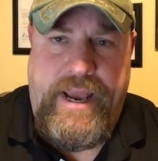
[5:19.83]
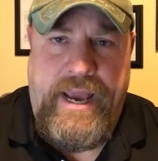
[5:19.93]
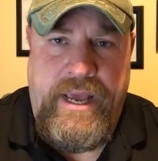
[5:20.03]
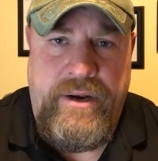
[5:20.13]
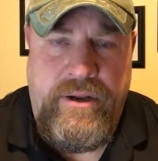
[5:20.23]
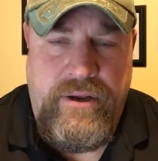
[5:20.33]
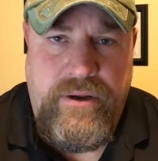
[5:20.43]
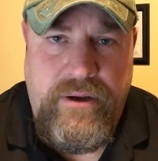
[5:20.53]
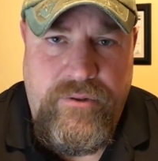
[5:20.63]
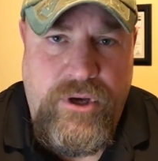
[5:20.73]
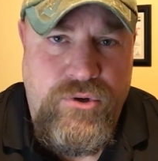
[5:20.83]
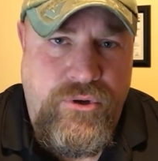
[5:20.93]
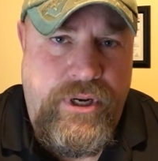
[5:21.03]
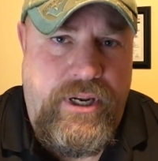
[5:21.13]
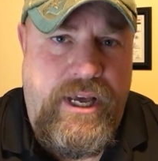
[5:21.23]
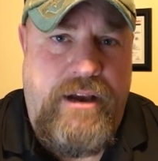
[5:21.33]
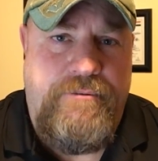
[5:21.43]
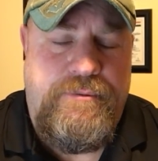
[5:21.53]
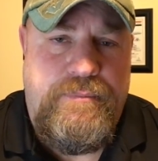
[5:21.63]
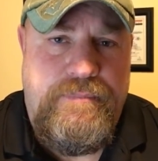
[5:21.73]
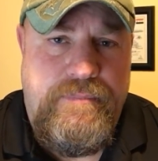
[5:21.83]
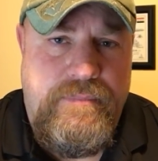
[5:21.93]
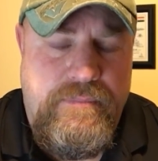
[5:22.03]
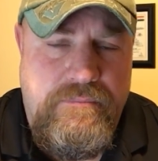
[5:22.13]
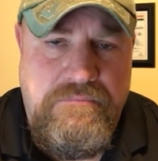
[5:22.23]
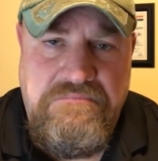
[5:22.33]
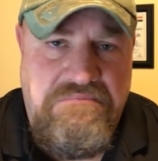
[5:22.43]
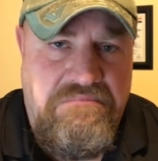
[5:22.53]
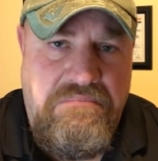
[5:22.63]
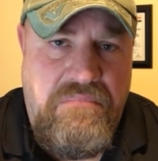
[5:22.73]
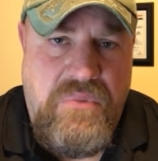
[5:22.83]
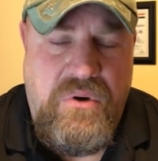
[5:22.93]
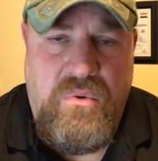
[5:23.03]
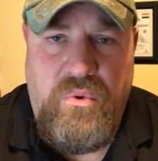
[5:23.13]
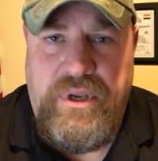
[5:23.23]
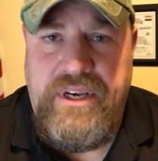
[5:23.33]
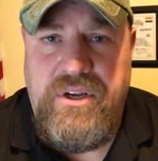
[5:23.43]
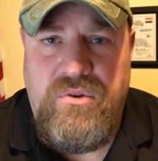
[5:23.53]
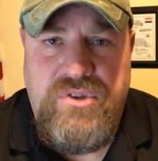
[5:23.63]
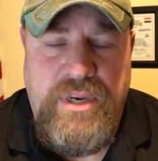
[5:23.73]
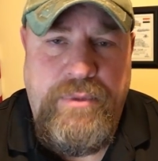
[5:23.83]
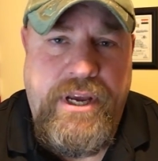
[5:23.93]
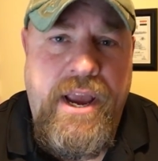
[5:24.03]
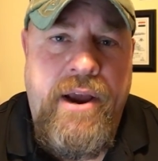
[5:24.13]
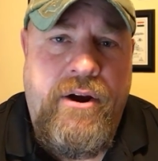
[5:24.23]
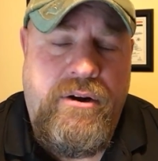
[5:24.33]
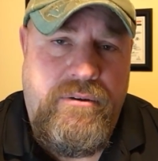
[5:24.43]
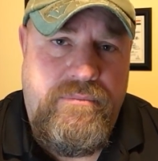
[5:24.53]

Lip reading: And those on the left really don't seem to care,